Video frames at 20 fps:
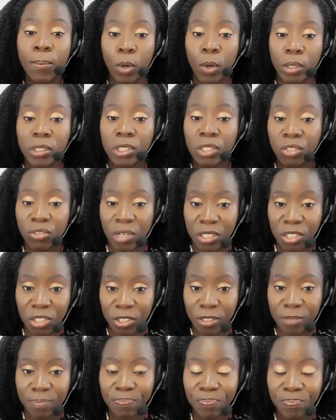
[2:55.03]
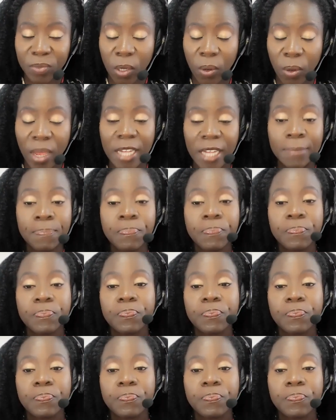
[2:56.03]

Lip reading: more structured, okay?